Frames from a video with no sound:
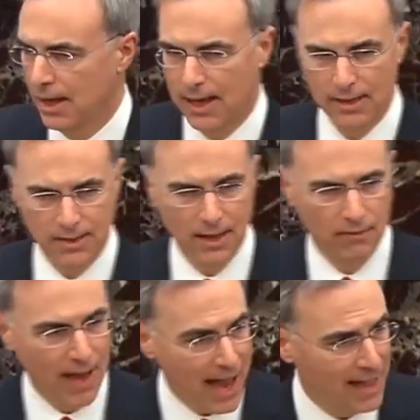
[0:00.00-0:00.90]
as they've
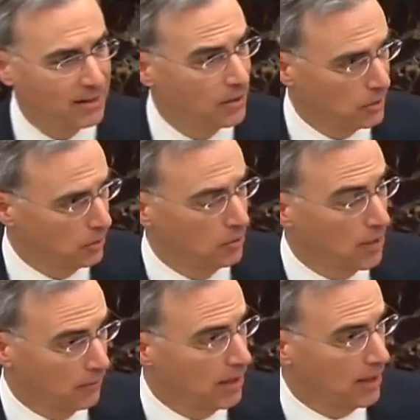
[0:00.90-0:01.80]
had to do,
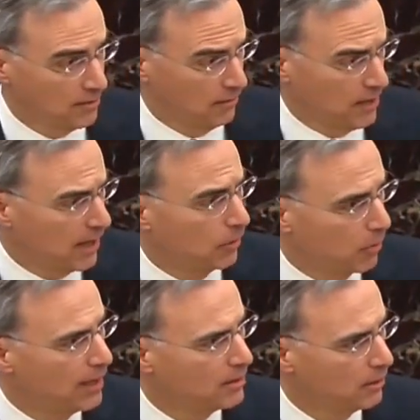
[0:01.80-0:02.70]
have had the
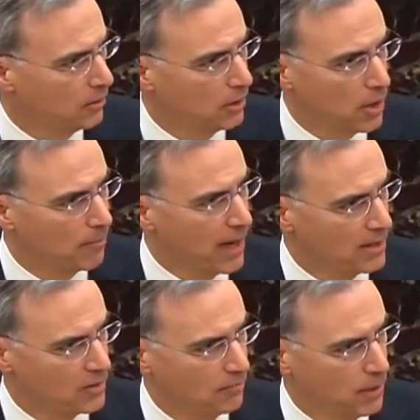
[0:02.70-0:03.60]
right to do in all
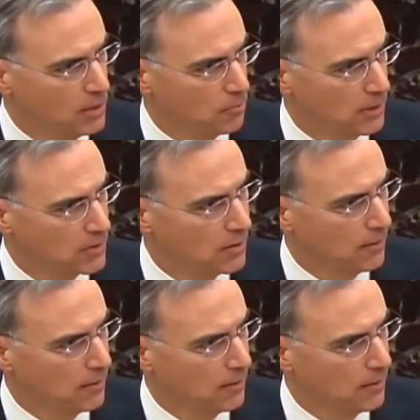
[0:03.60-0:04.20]
past impeachments?